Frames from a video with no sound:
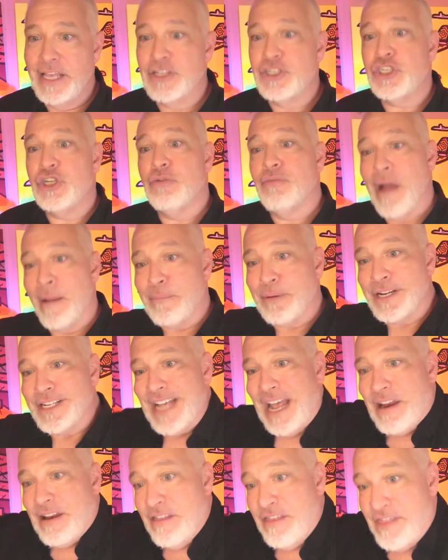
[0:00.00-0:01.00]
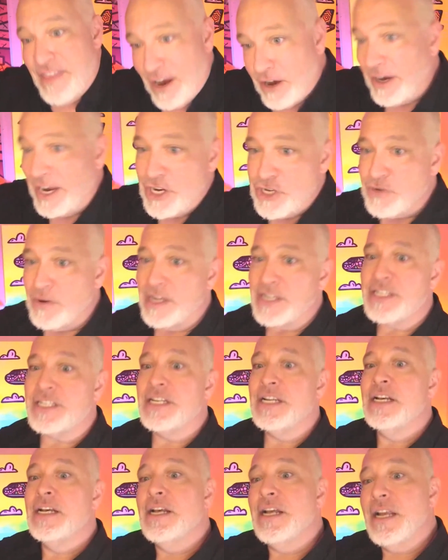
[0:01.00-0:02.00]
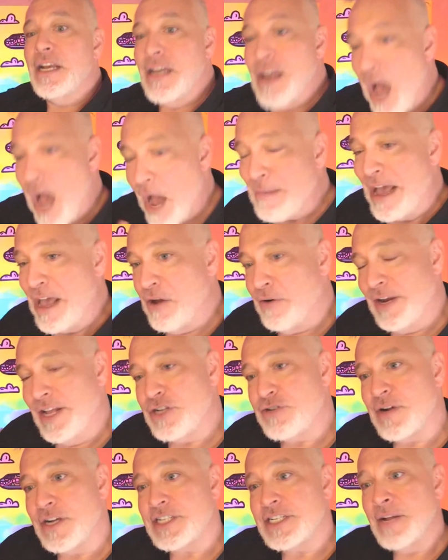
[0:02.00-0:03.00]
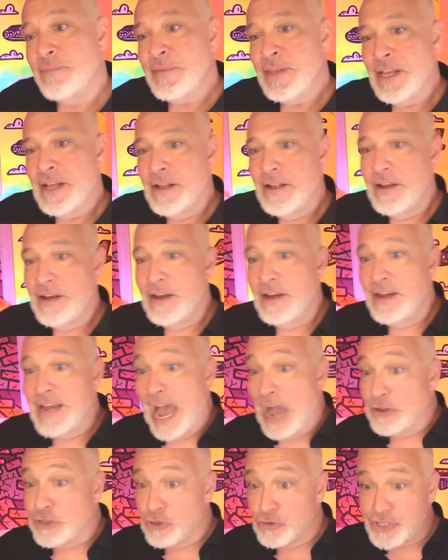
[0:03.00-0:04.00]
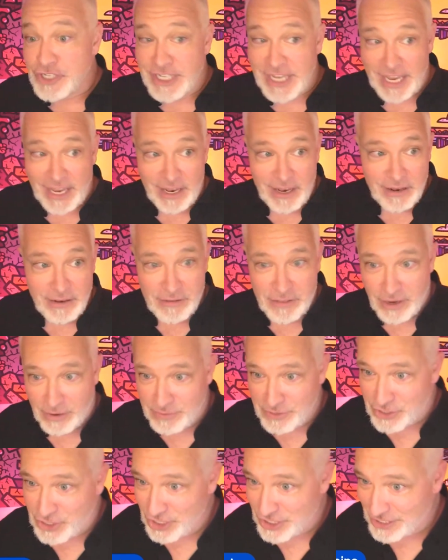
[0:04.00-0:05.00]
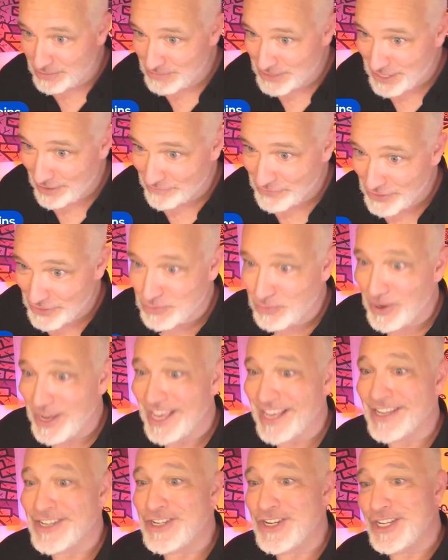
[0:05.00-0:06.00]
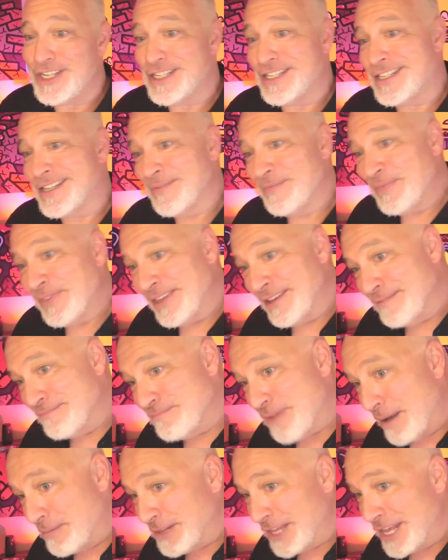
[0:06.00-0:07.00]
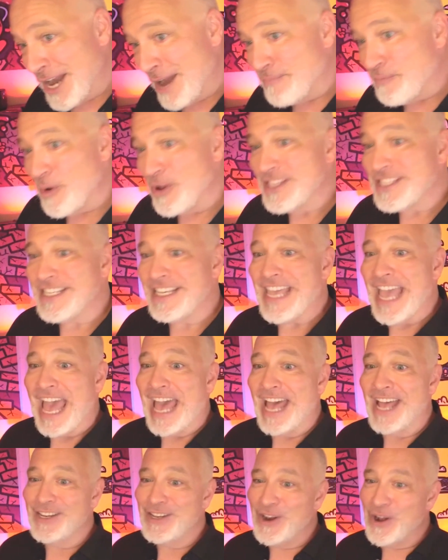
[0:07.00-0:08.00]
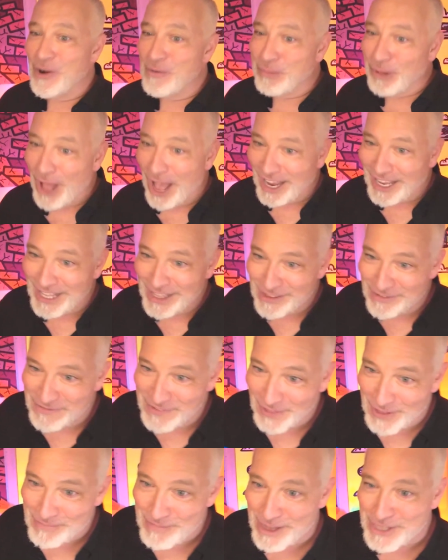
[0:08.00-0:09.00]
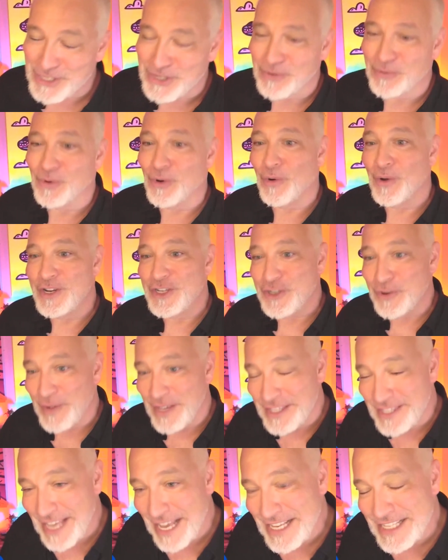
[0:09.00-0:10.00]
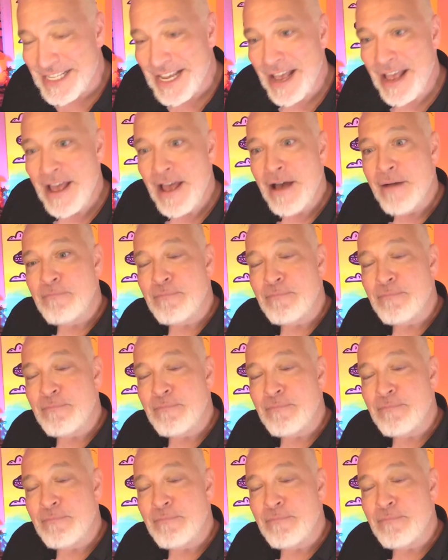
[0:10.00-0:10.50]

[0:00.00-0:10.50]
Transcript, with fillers: is to represent their interest, not my own interest." Now you'll see there was just some stuff this week. She's bubbling up once again, you know, blocking the filibuster rule and doing things.